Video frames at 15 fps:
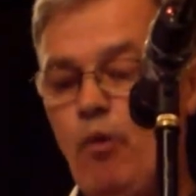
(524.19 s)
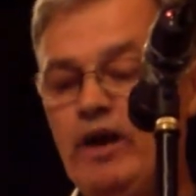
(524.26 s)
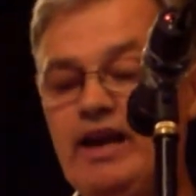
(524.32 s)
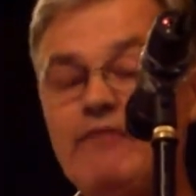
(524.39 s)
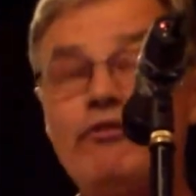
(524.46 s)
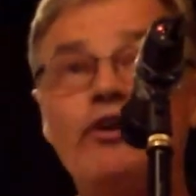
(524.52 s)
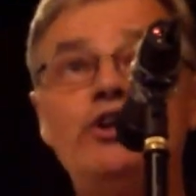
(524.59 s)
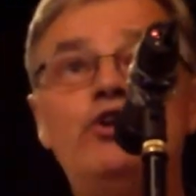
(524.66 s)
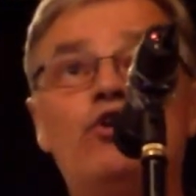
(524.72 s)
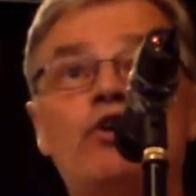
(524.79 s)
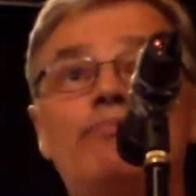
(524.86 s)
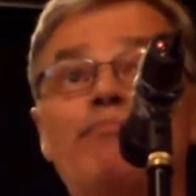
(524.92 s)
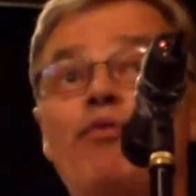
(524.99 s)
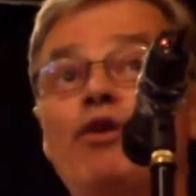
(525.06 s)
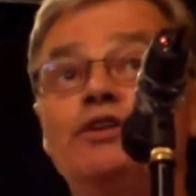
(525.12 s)
Whatever
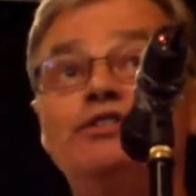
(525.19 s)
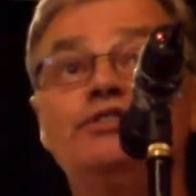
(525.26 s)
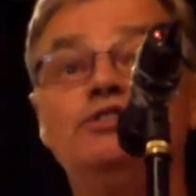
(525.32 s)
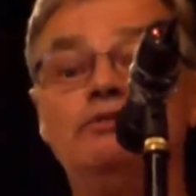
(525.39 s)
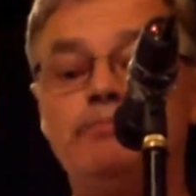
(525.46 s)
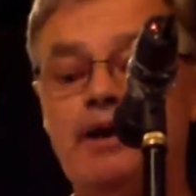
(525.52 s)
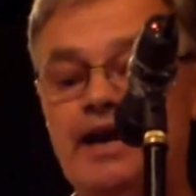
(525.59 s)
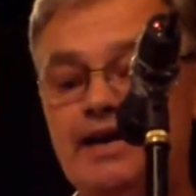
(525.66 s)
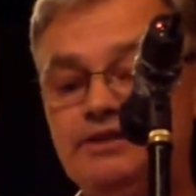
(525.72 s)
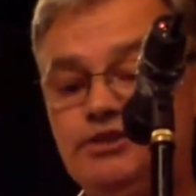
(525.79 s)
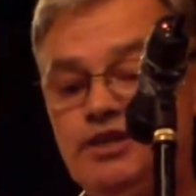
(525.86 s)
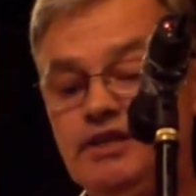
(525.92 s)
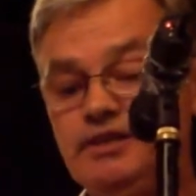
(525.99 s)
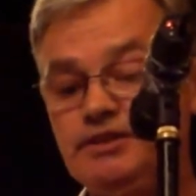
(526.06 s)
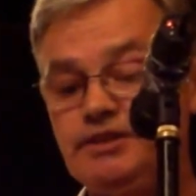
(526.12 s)
your personal
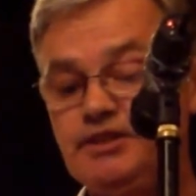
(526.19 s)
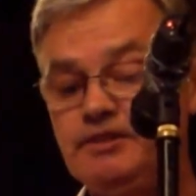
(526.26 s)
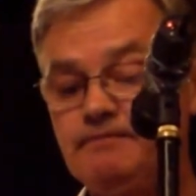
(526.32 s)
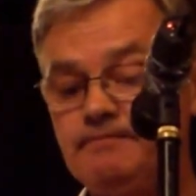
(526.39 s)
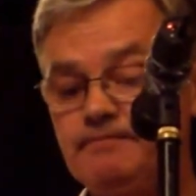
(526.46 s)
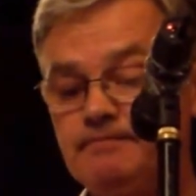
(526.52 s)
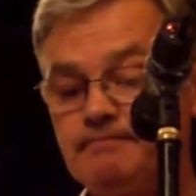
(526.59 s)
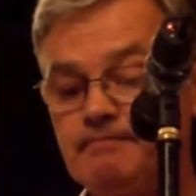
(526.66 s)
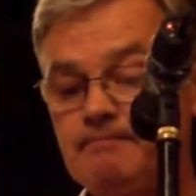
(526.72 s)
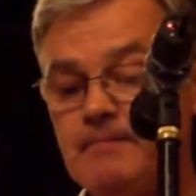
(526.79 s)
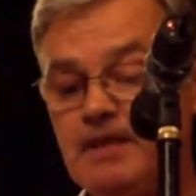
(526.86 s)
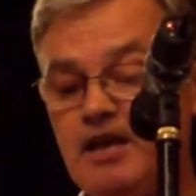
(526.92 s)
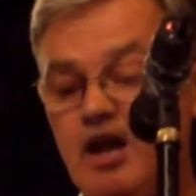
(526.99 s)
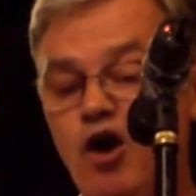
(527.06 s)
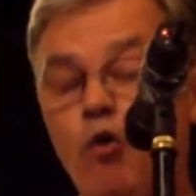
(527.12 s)
badge is,
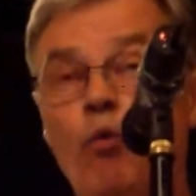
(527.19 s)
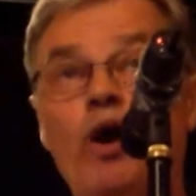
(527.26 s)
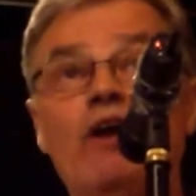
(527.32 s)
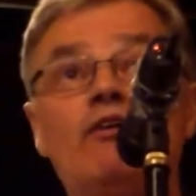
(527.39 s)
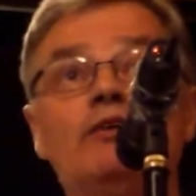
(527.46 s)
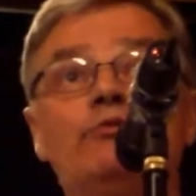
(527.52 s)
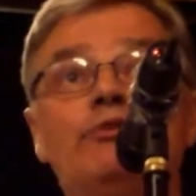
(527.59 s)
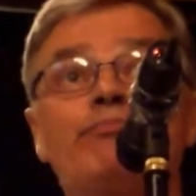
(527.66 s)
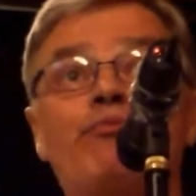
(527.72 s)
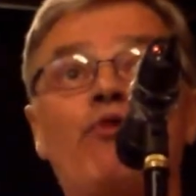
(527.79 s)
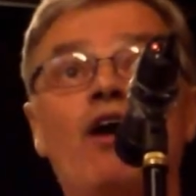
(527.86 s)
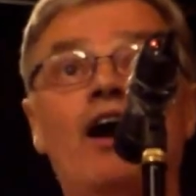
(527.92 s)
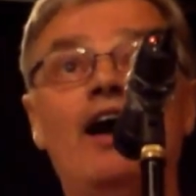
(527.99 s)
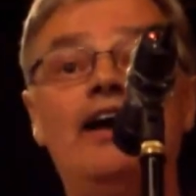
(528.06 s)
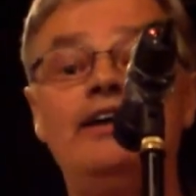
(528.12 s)
wear it with
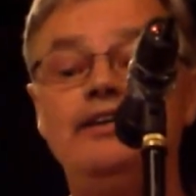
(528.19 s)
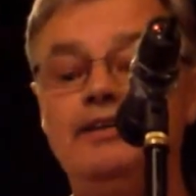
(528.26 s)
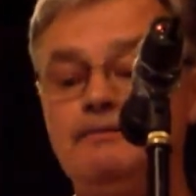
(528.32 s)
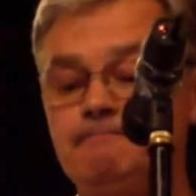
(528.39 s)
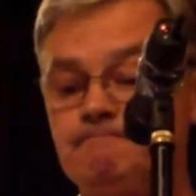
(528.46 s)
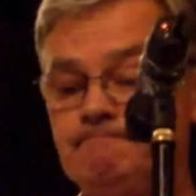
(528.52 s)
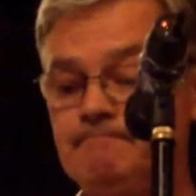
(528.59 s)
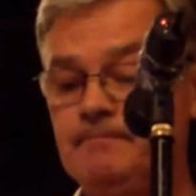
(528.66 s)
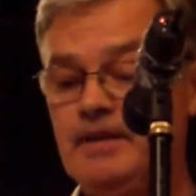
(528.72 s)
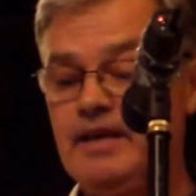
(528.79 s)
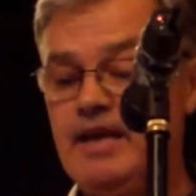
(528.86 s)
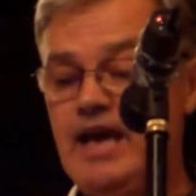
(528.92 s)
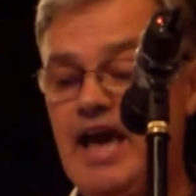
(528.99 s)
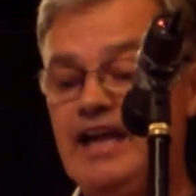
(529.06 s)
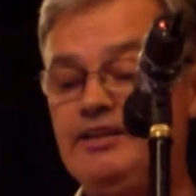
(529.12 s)
pride
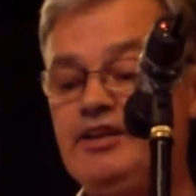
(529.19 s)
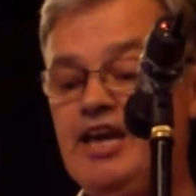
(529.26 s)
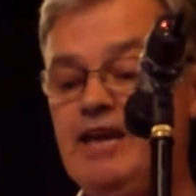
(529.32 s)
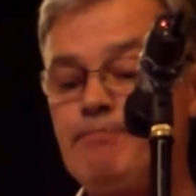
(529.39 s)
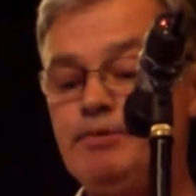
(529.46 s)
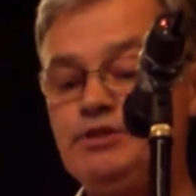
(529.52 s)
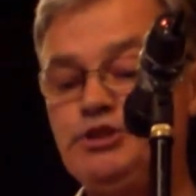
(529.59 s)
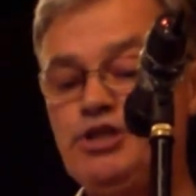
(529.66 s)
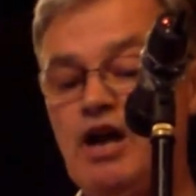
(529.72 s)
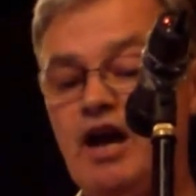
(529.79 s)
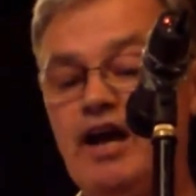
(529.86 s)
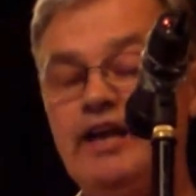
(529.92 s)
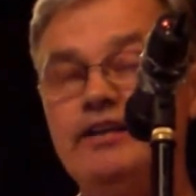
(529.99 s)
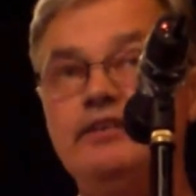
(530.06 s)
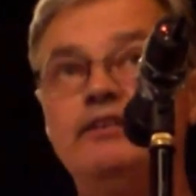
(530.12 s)
and keep it
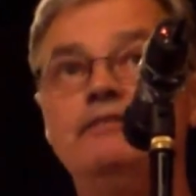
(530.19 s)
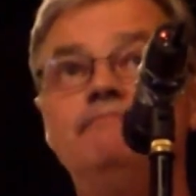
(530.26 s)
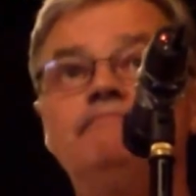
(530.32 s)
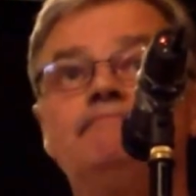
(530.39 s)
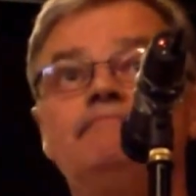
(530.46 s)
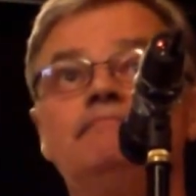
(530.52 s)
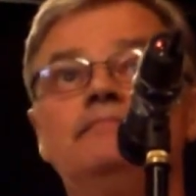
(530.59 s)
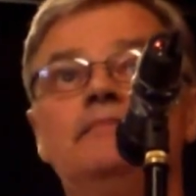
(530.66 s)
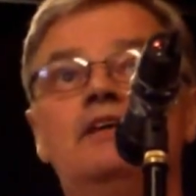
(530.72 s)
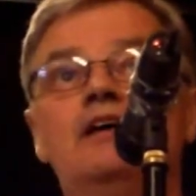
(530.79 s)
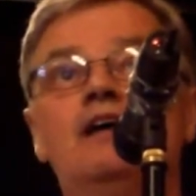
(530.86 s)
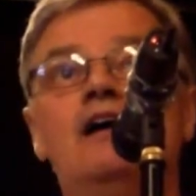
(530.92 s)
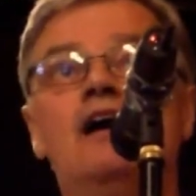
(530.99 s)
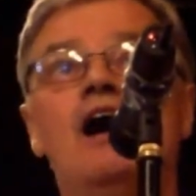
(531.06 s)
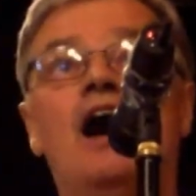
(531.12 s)
shine.
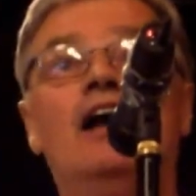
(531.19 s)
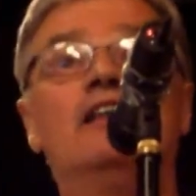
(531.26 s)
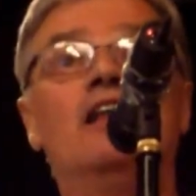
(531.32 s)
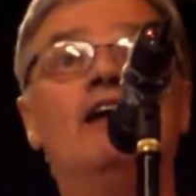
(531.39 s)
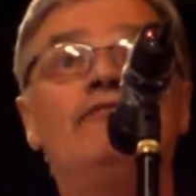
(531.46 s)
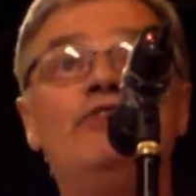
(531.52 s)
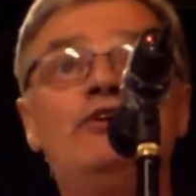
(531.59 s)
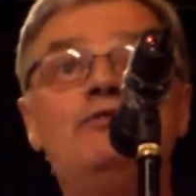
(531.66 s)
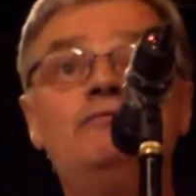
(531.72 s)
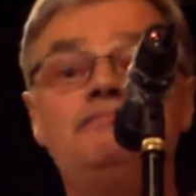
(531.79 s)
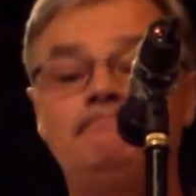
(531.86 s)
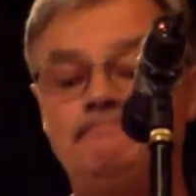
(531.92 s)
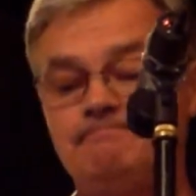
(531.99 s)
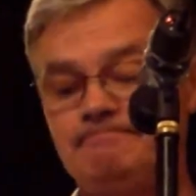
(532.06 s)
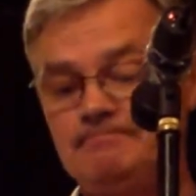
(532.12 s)
I love you
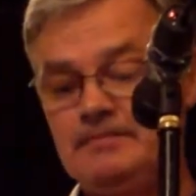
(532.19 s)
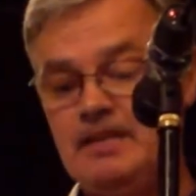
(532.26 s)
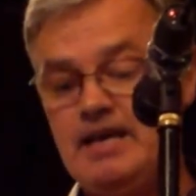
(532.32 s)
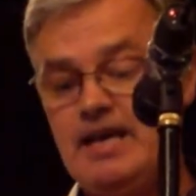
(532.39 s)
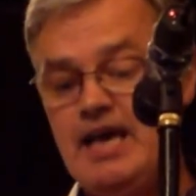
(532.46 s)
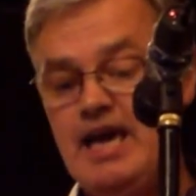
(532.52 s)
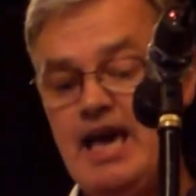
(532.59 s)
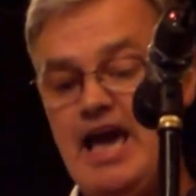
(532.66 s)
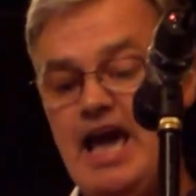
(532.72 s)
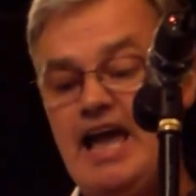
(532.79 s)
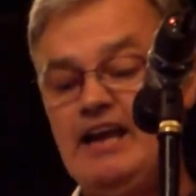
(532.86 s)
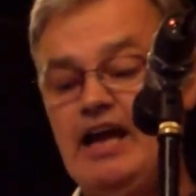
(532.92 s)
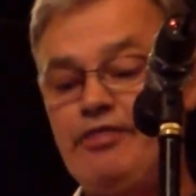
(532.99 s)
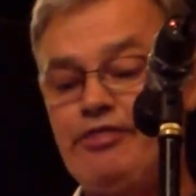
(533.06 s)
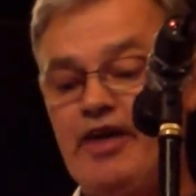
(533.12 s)

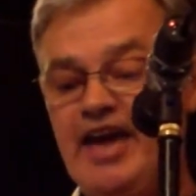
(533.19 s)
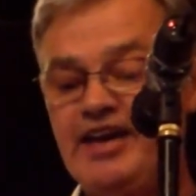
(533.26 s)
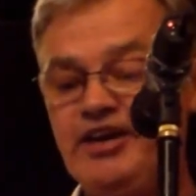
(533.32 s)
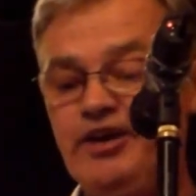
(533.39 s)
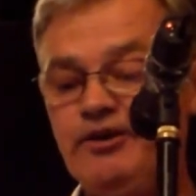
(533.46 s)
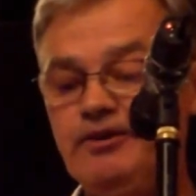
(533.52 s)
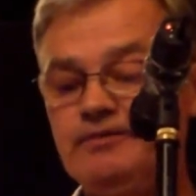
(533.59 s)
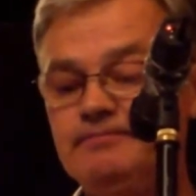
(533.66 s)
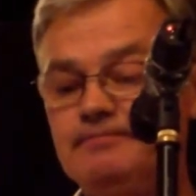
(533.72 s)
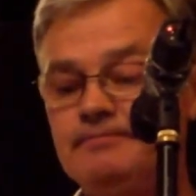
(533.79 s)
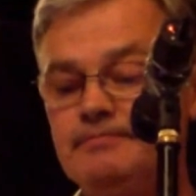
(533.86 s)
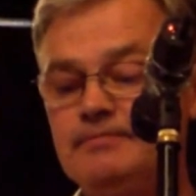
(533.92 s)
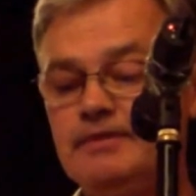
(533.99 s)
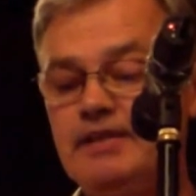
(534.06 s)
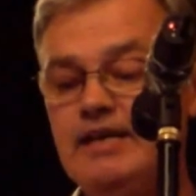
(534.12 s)
and I thank you.
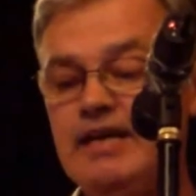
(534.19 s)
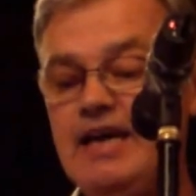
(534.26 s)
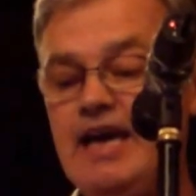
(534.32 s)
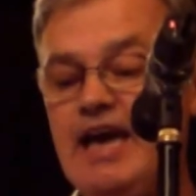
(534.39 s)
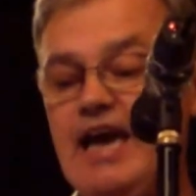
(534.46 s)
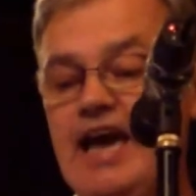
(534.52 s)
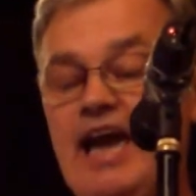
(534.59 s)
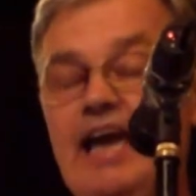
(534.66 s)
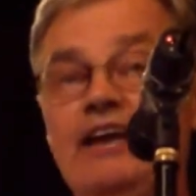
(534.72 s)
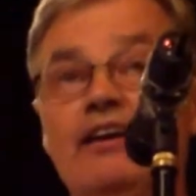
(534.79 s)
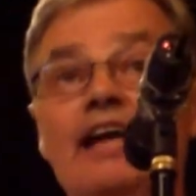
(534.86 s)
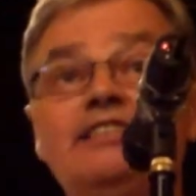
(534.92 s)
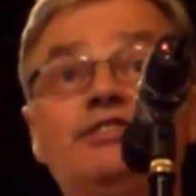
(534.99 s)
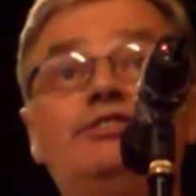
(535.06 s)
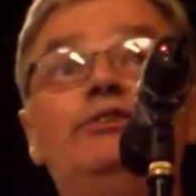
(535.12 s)
And
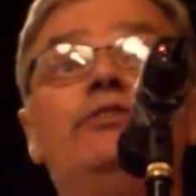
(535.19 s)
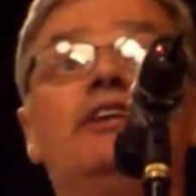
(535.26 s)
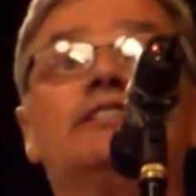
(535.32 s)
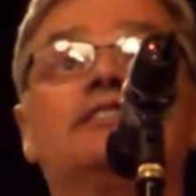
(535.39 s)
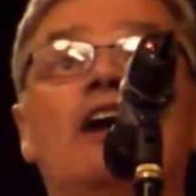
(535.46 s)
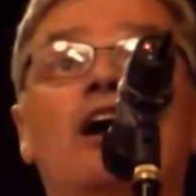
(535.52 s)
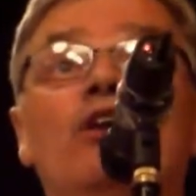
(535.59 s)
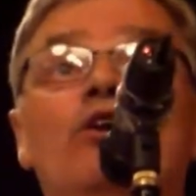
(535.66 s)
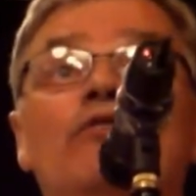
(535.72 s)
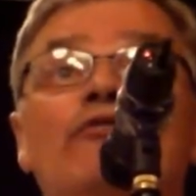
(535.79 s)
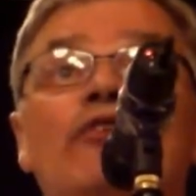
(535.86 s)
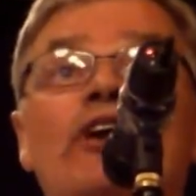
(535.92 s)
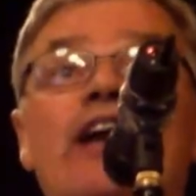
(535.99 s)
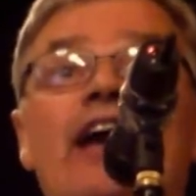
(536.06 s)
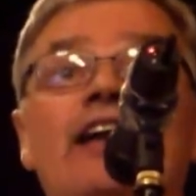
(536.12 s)
let's do this all
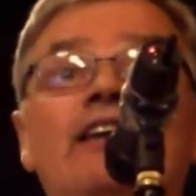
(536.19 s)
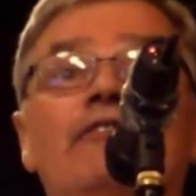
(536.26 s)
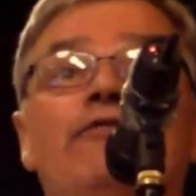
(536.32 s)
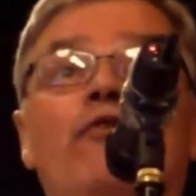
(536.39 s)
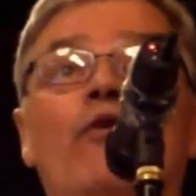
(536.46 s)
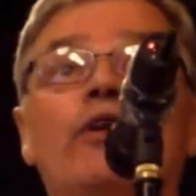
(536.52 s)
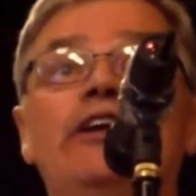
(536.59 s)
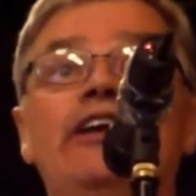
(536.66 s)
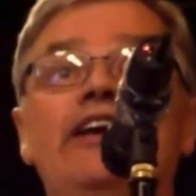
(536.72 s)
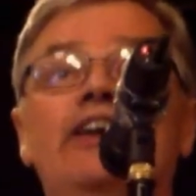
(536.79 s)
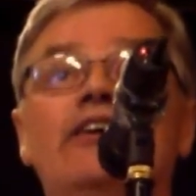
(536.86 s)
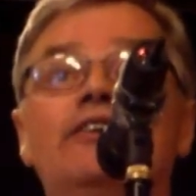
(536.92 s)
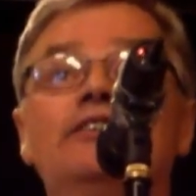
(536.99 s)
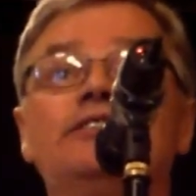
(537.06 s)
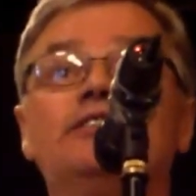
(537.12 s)
over again in 40
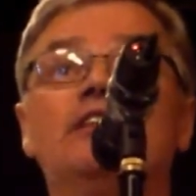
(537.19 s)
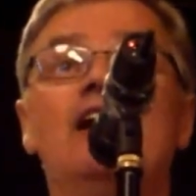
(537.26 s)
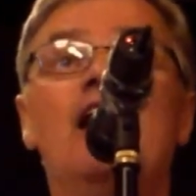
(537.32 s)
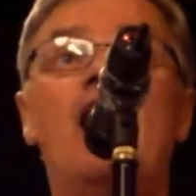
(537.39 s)
years.